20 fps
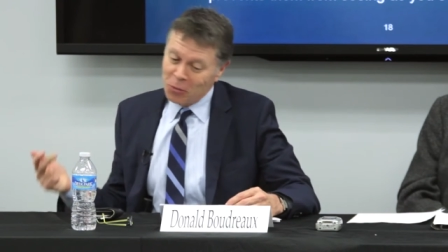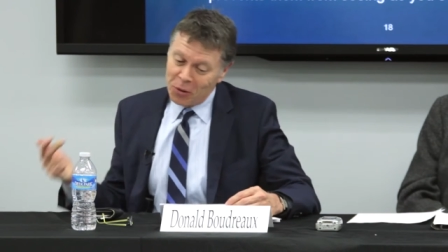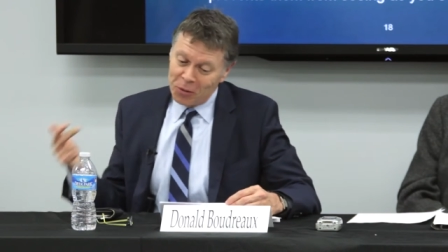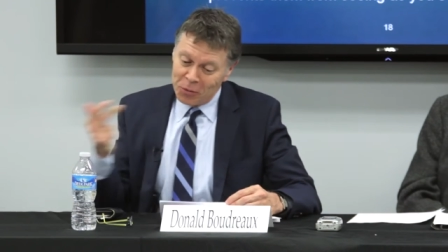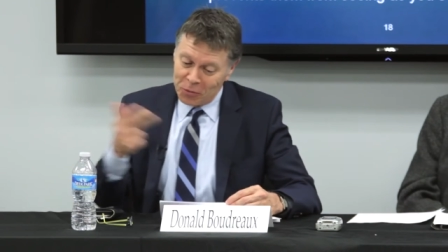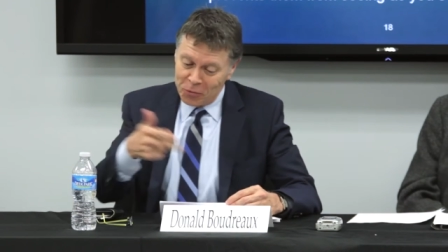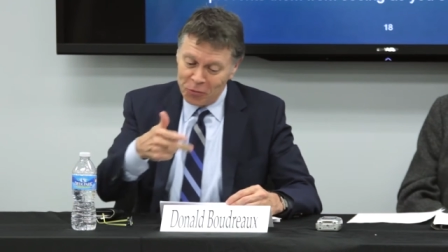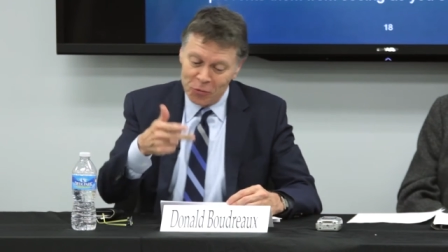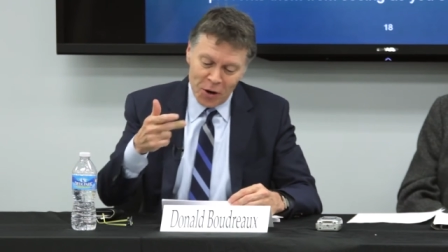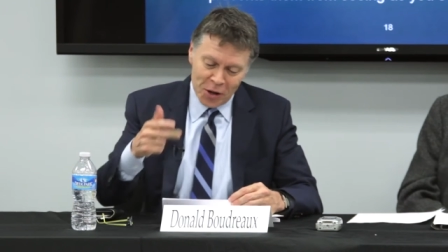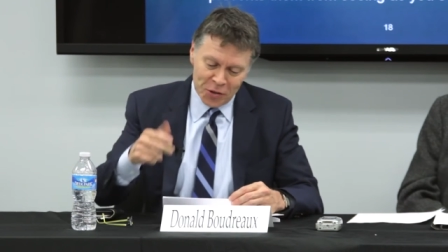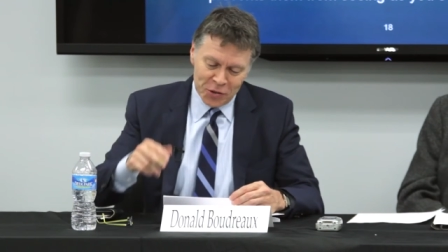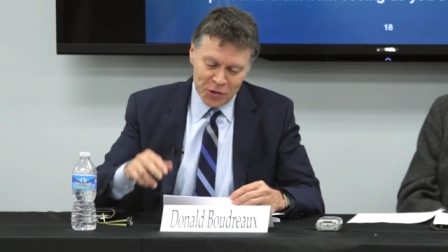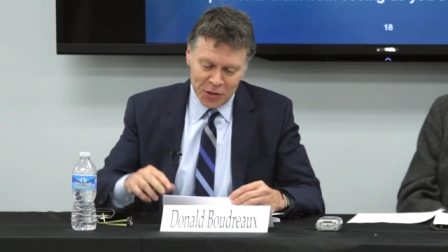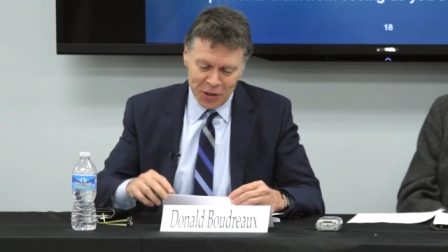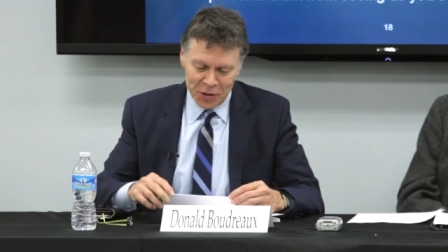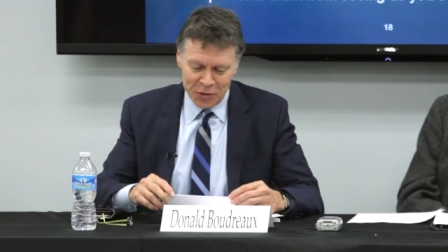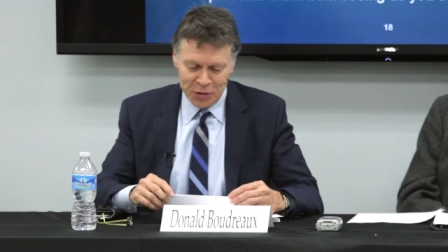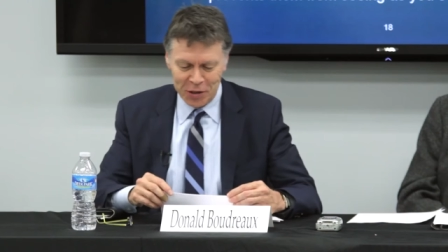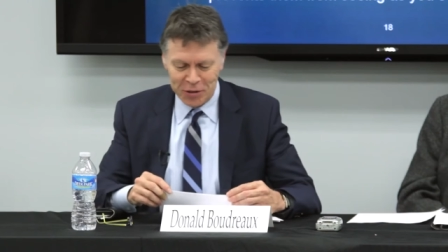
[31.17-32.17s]
One,
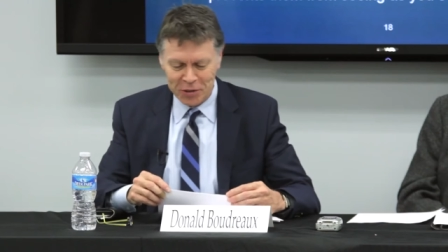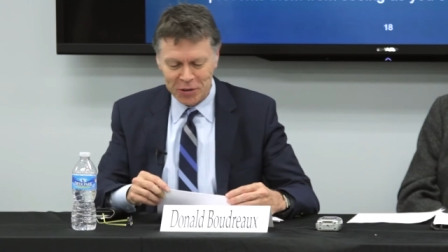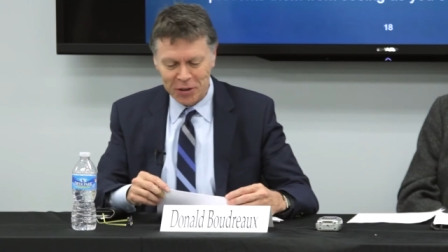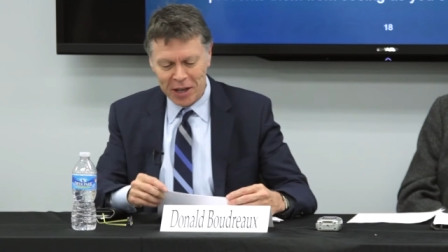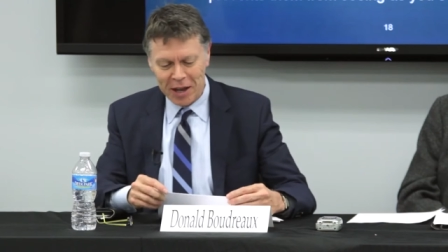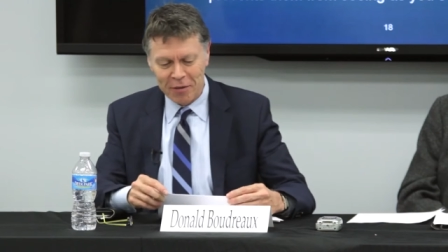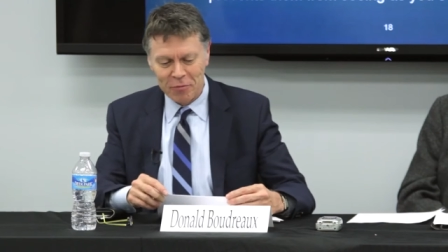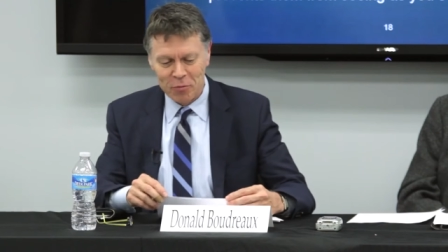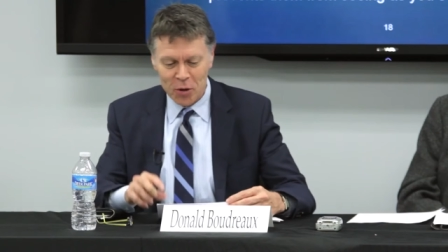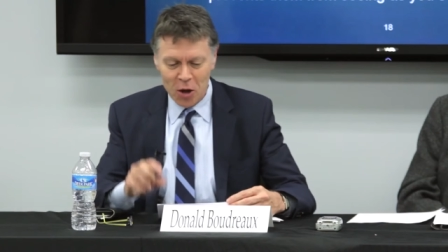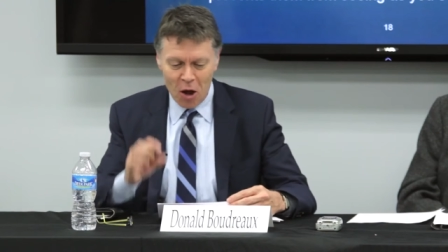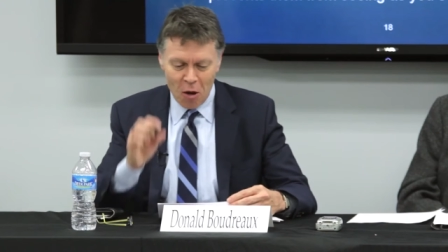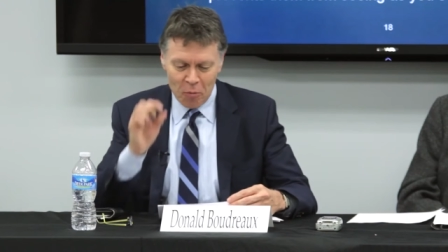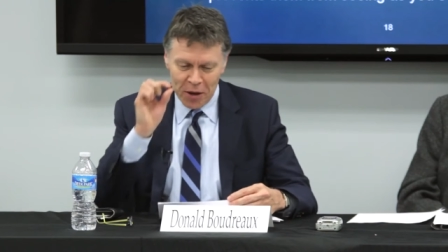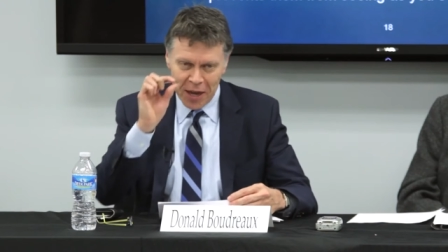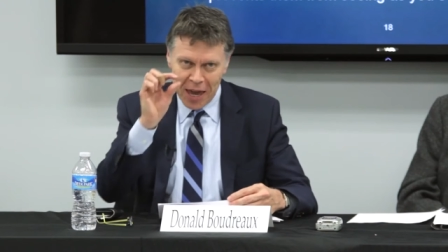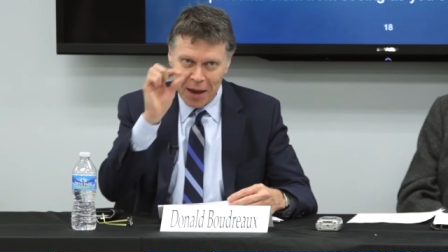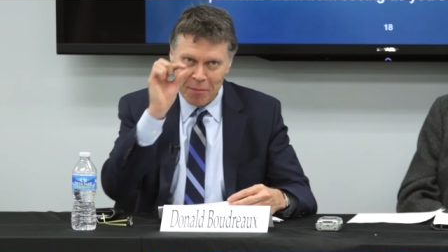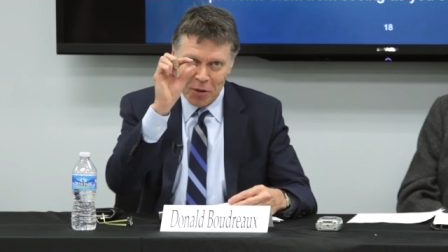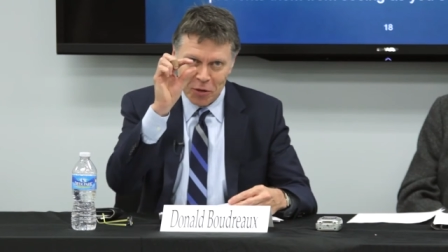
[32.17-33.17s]
Russ has since left. We, all,
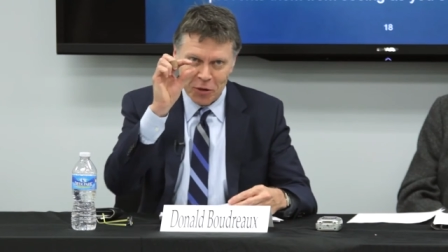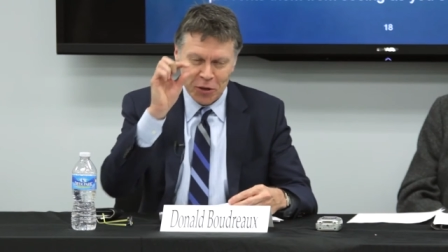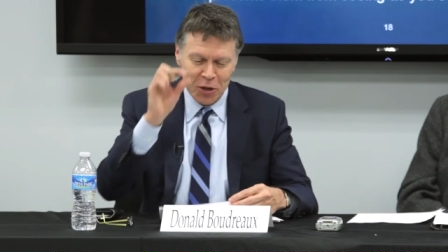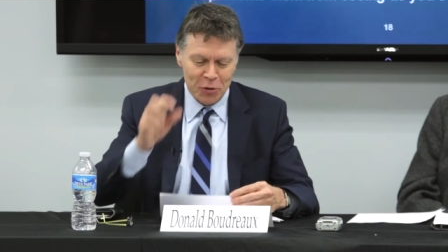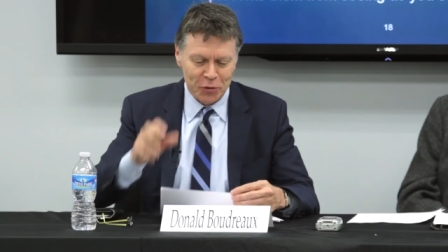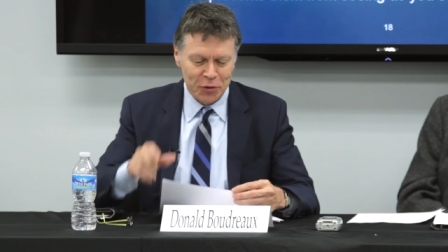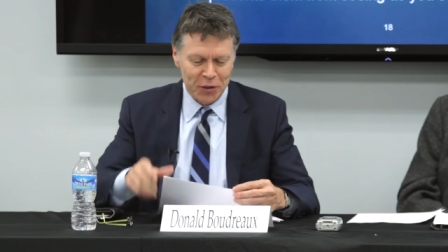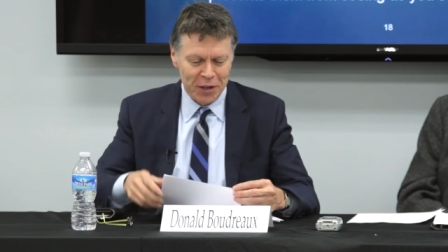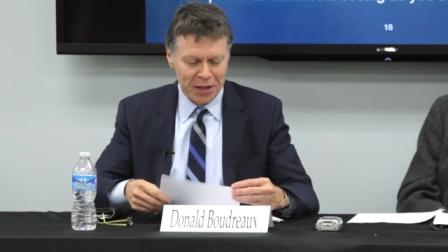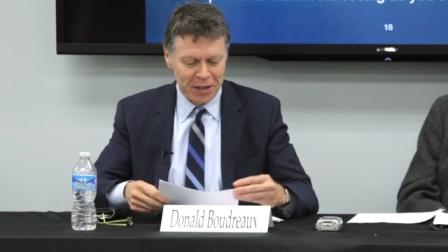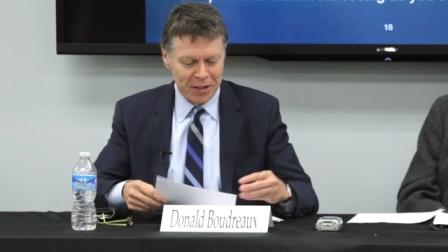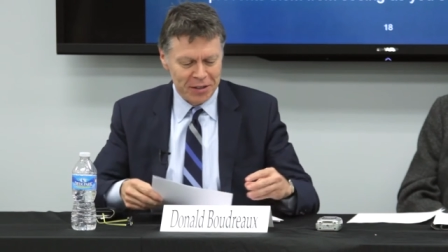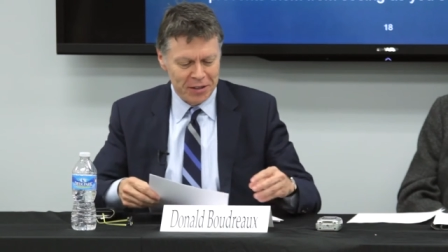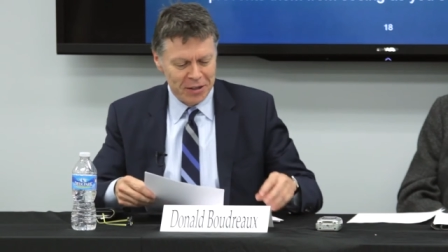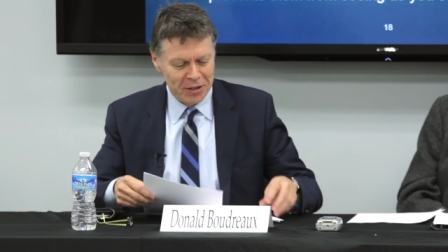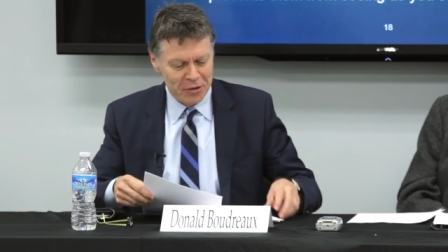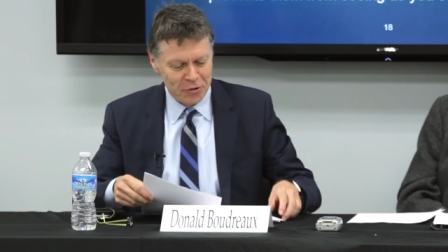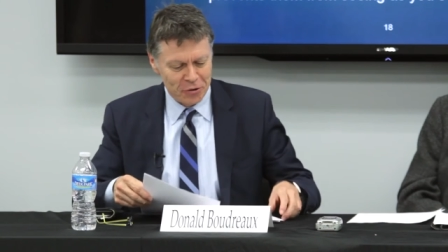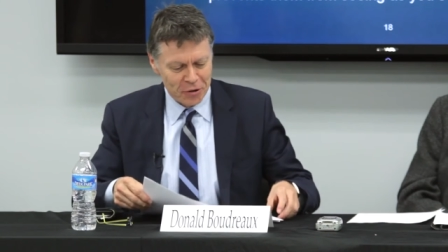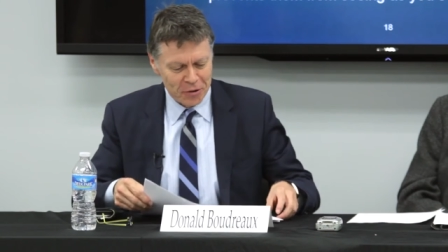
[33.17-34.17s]
we came this close to getting
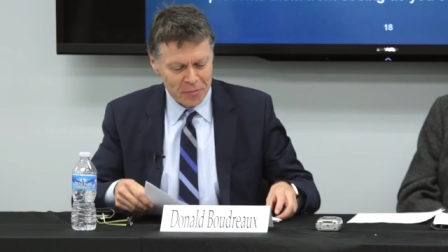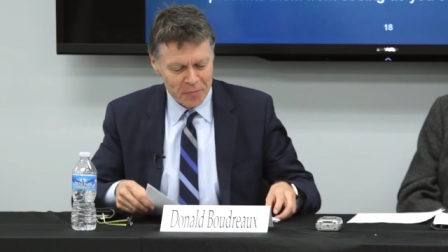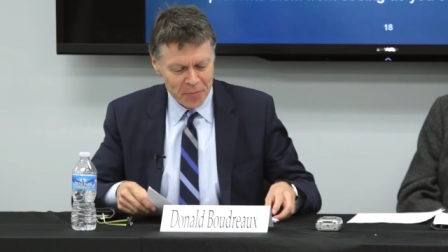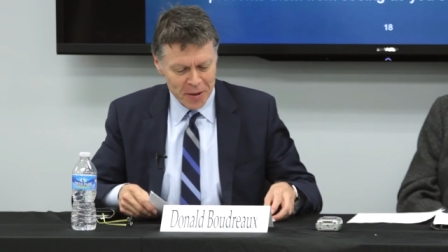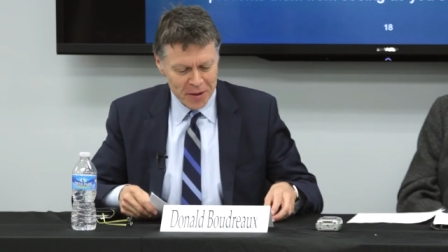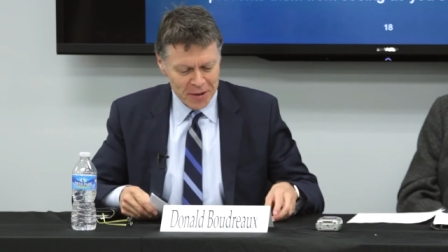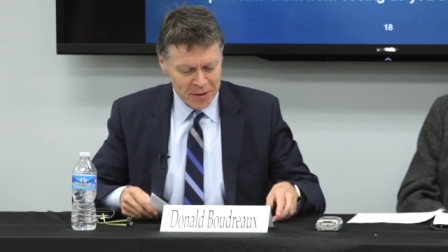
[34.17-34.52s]
Deirdre.